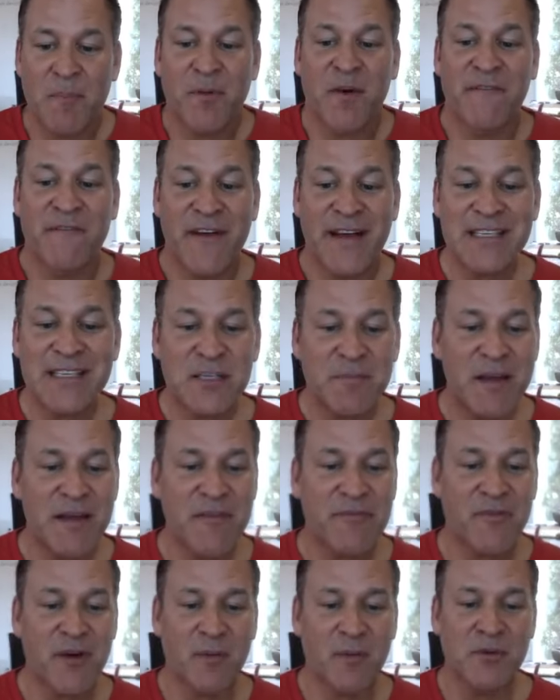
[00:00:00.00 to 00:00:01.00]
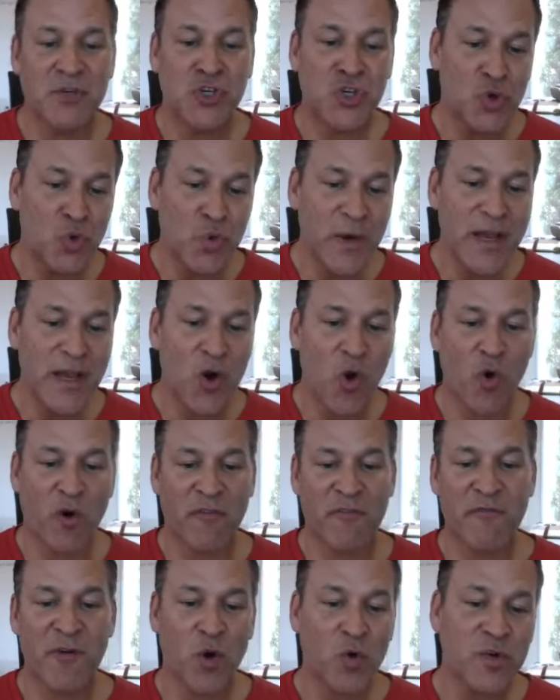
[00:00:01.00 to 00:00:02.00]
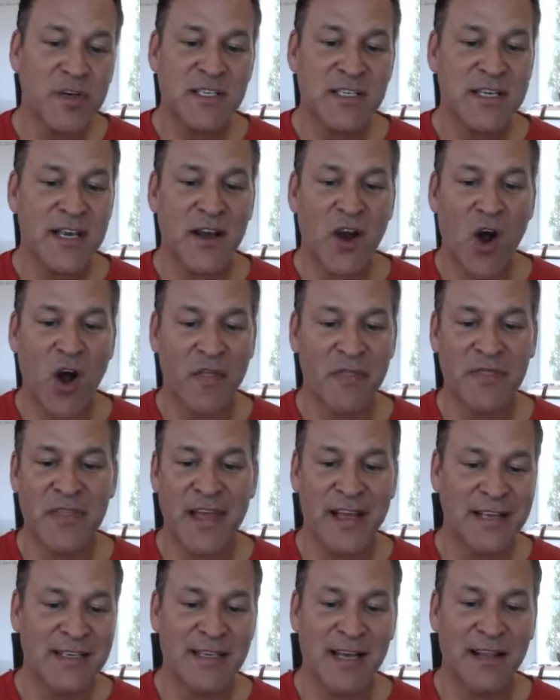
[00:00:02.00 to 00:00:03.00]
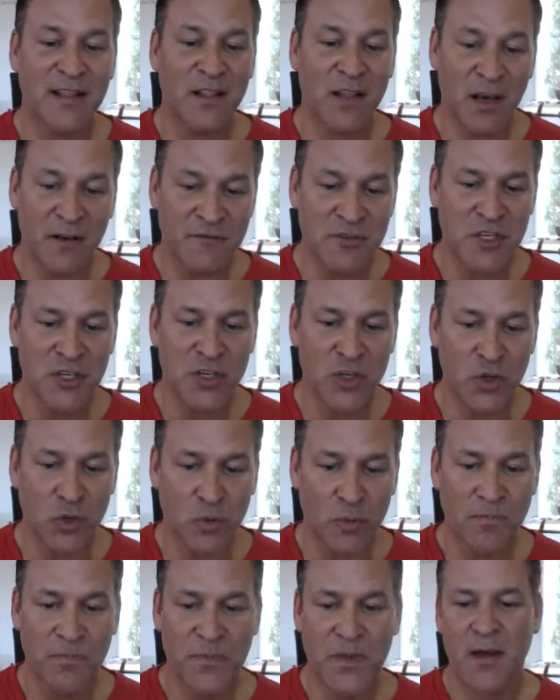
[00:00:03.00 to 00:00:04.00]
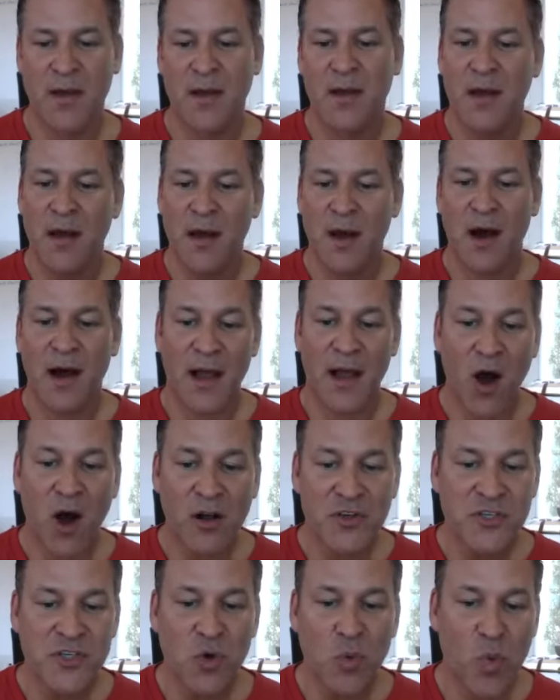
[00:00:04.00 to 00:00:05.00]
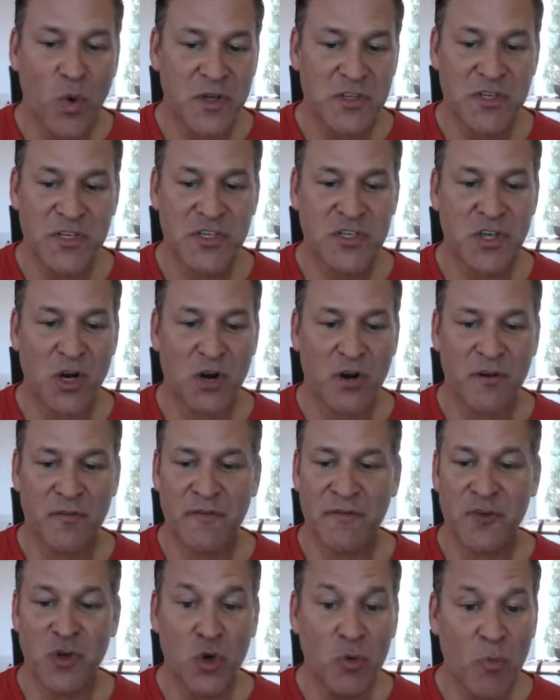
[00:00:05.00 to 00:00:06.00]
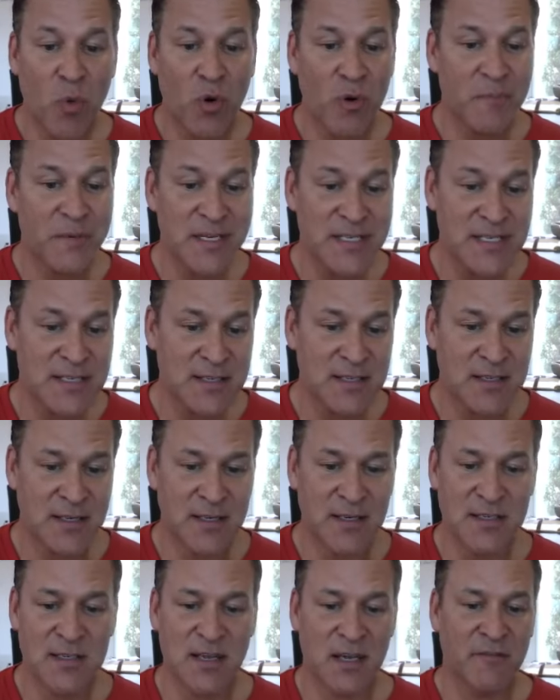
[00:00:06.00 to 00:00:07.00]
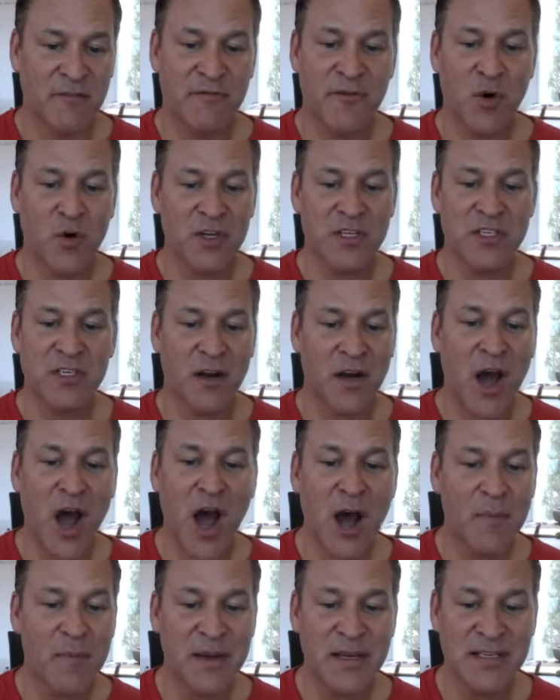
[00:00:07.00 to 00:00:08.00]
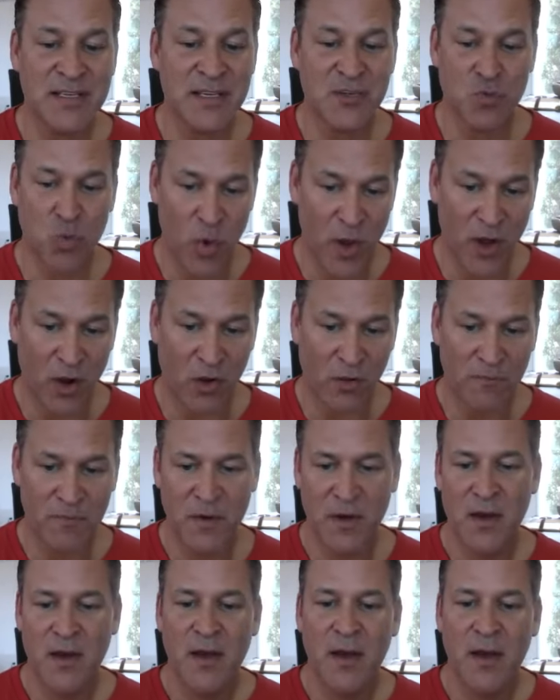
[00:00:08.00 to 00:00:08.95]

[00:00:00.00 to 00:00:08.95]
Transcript: prevents me from doing or focusing on things I love to do. I also want to start a few more businesses and focus on hobbies as well.